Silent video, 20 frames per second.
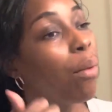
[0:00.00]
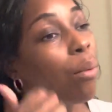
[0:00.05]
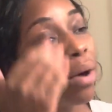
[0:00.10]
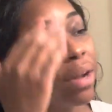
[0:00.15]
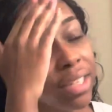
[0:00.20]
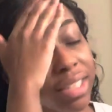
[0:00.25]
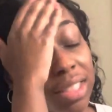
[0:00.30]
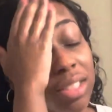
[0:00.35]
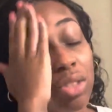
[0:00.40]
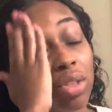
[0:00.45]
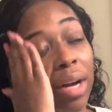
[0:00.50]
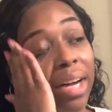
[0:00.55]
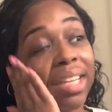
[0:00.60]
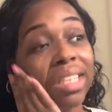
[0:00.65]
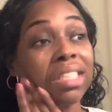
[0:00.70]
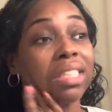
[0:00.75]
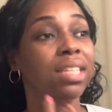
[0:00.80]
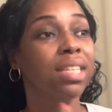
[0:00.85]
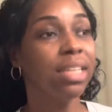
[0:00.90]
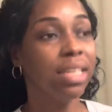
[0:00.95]
want to try
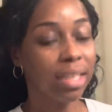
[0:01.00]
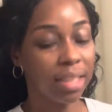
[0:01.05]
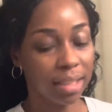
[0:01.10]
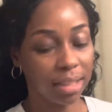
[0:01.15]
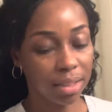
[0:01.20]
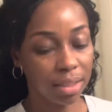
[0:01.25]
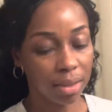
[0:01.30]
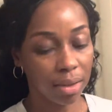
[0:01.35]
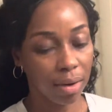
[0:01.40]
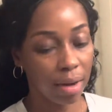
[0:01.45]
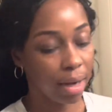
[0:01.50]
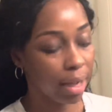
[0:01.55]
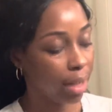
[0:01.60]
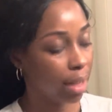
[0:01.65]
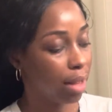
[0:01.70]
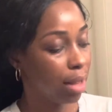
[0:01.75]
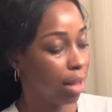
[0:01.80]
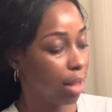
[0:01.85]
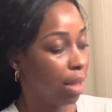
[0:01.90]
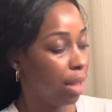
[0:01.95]
to sit here and
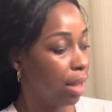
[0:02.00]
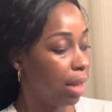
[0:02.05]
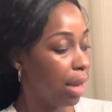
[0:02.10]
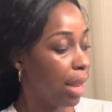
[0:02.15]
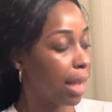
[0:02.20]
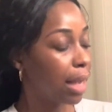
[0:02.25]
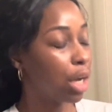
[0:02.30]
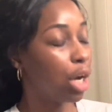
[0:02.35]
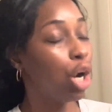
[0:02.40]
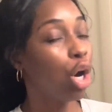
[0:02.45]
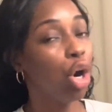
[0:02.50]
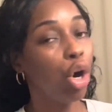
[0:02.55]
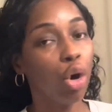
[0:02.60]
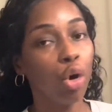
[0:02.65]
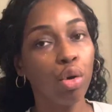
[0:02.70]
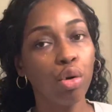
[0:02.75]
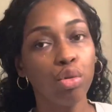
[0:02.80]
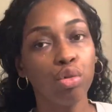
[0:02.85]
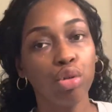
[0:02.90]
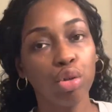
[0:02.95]
start, like, a
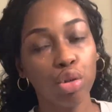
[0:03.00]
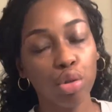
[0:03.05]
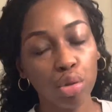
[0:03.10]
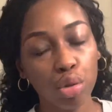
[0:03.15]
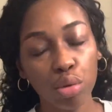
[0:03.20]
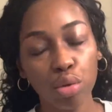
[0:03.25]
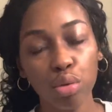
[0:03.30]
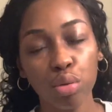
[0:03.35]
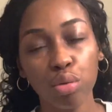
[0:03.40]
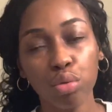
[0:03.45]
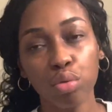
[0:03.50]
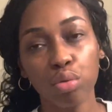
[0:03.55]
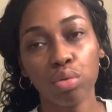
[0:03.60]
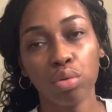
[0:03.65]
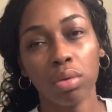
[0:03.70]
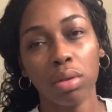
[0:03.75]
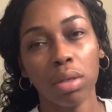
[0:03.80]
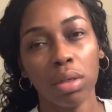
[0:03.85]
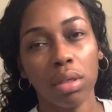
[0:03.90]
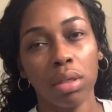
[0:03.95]
whole new
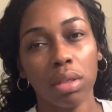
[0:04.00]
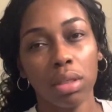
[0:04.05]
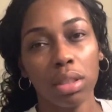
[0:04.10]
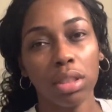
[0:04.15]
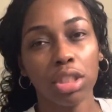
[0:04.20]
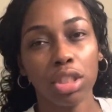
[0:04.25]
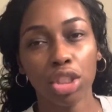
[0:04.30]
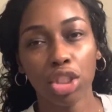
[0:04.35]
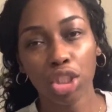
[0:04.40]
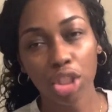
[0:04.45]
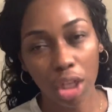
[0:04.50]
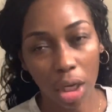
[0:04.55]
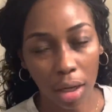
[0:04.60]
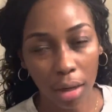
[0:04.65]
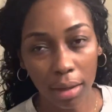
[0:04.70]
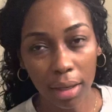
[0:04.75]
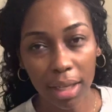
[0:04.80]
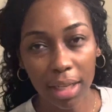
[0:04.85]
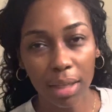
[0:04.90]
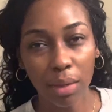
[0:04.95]

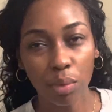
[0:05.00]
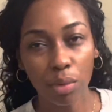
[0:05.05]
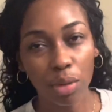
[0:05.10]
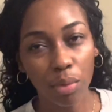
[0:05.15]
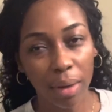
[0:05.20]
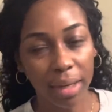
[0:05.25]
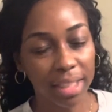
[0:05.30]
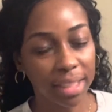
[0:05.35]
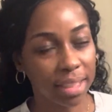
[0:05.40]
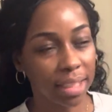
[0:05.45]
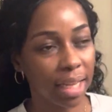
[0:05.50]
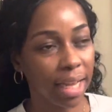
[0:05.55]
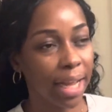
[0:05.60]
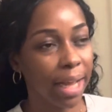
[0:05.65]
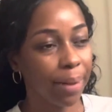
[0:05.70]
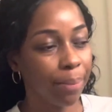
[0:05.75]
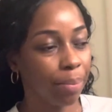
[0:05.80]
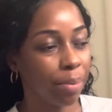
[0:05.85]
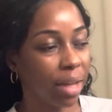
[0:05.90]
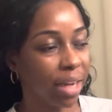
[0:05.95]
journey, you want to
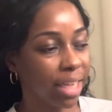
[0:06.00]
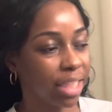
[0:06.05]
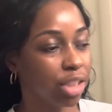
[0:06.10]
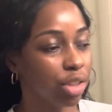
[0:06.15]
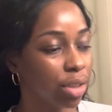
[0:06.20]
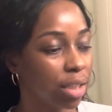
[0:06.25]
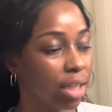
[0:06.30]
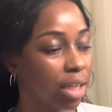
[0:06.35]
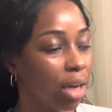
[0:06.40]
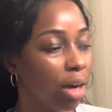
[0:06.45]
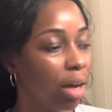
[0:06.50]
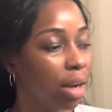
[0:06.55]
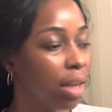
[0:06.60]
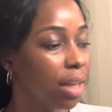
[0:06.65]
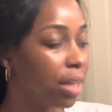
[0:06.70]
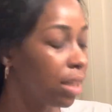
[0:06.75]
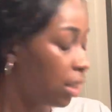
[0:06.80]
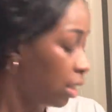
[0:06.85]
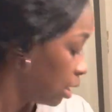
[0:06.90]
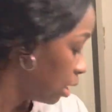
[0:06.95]
say? I guess you can call
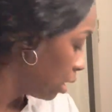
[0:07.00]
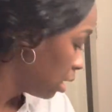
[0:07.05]
it